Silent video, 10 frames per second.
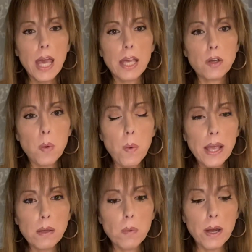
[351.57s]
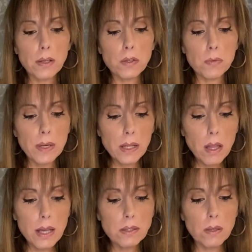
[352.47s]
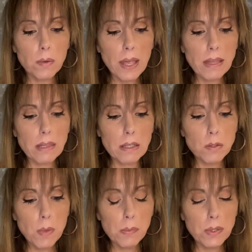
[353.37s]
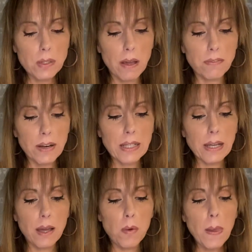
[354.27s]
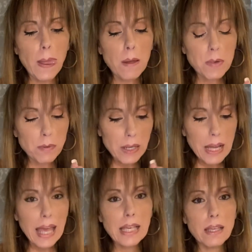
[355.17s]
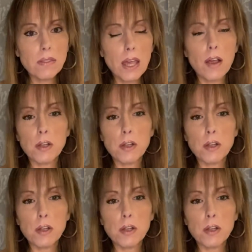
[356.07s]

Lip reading: in a way where you're realizing, okay, things might be tough right now, but I'm going to hang in there.